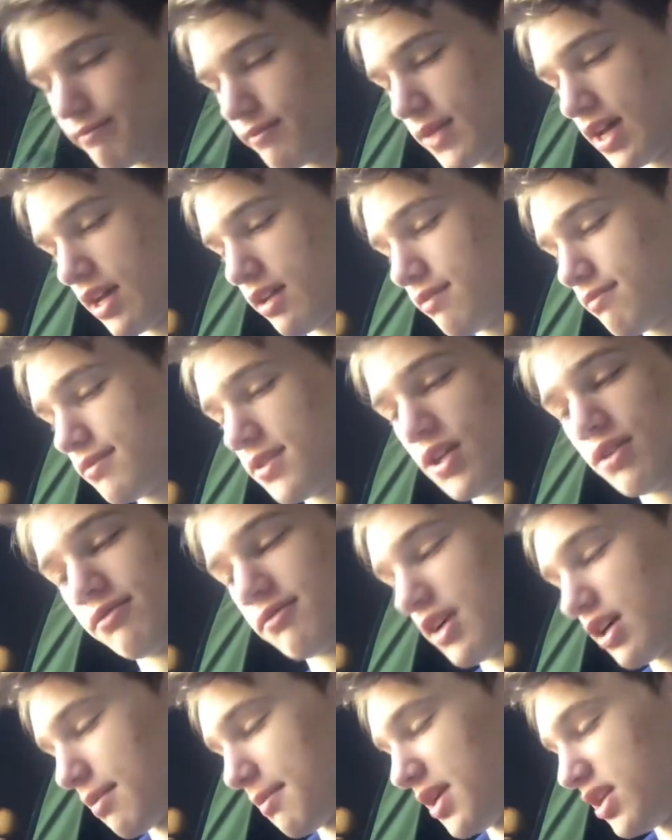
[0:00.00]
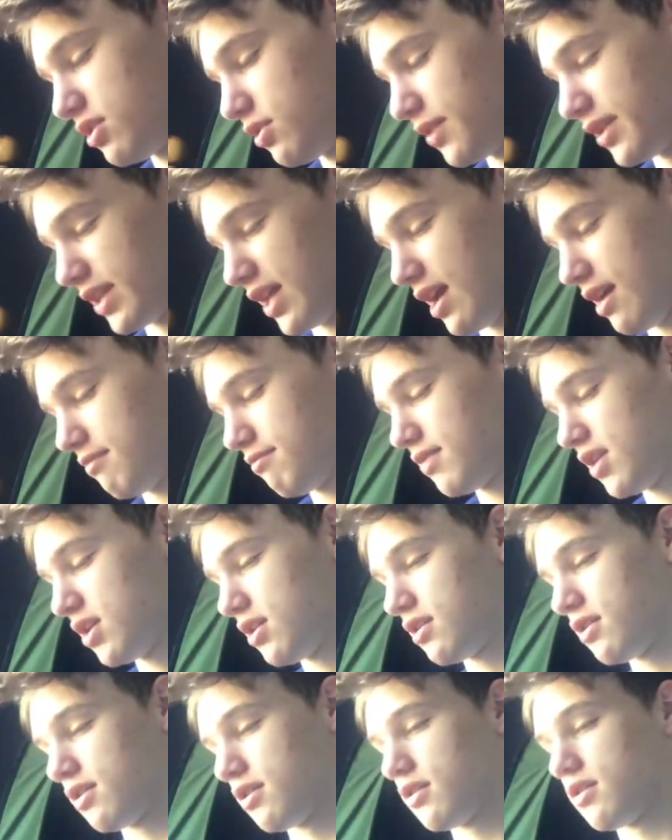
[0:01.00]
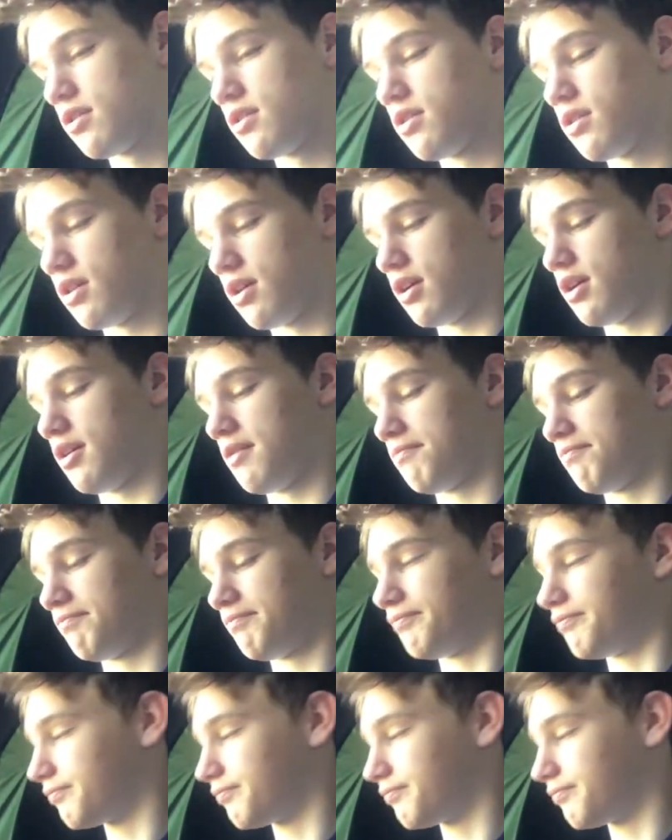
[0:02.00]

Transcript: I don't recommend doing that. Um,